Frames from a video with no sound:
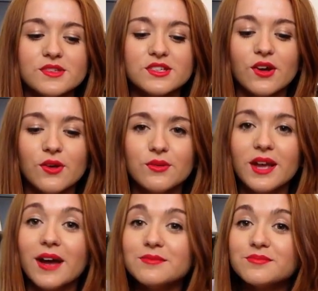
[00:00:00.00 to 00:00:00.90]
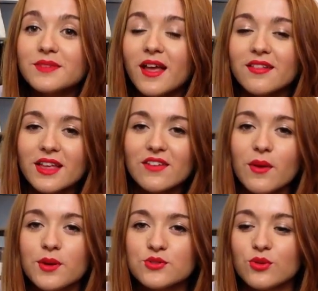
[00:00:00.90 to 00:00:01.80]
So yeah, thank you
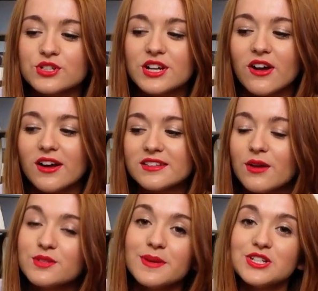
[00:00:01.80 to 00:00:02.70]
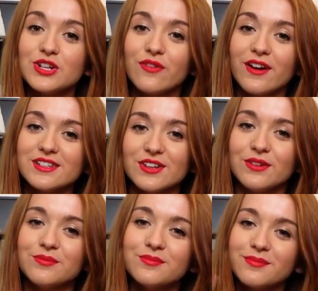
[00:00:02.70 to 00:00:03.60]
very much for watching guys, and I will speak to you very soon.